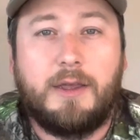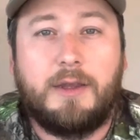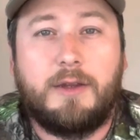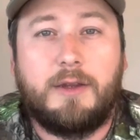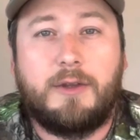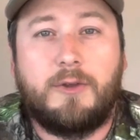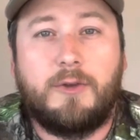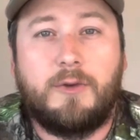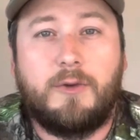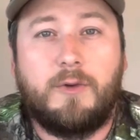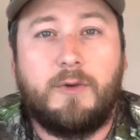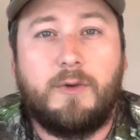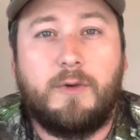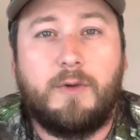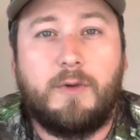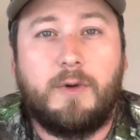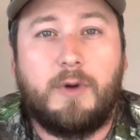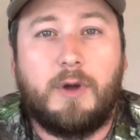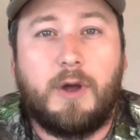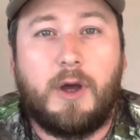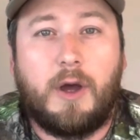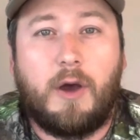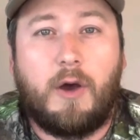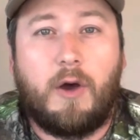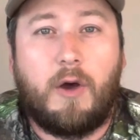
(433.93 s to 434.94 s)
to
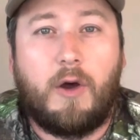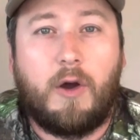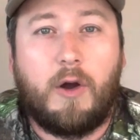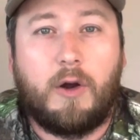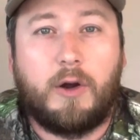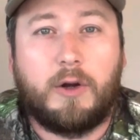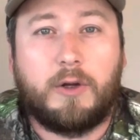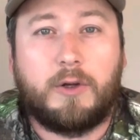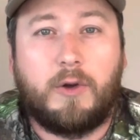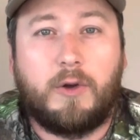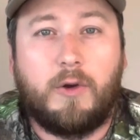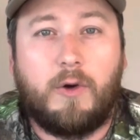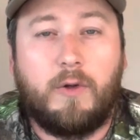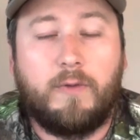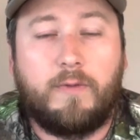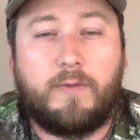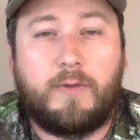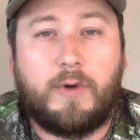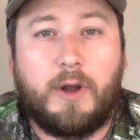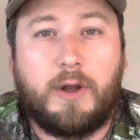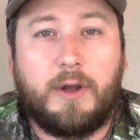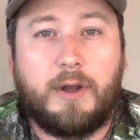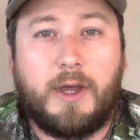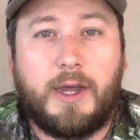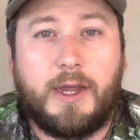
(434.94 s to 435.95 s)
a hard cold
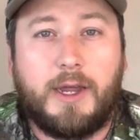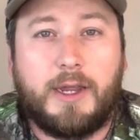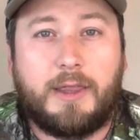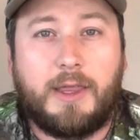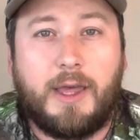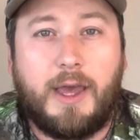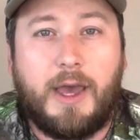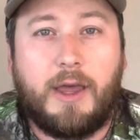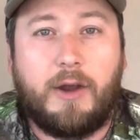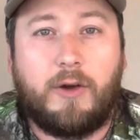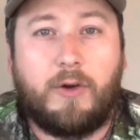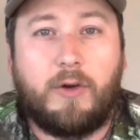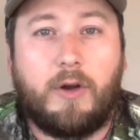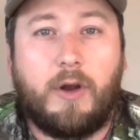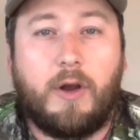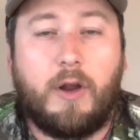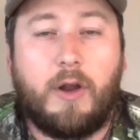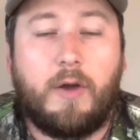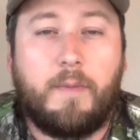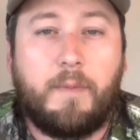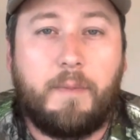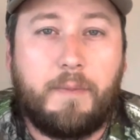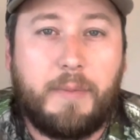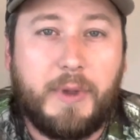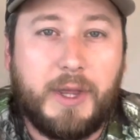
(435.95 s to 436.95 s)
front like that, or a
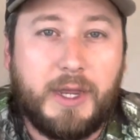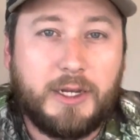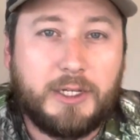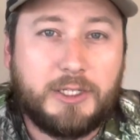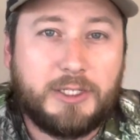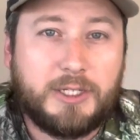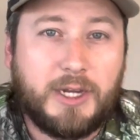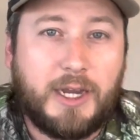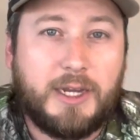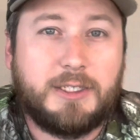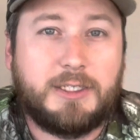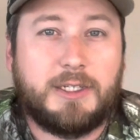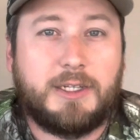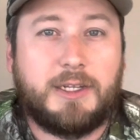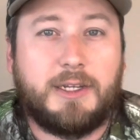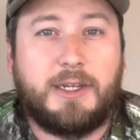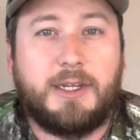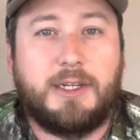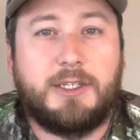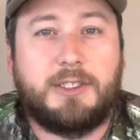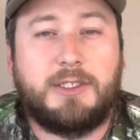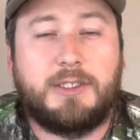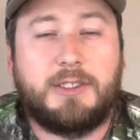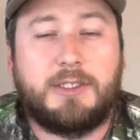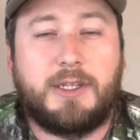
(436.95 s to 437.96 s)
big change in conditions.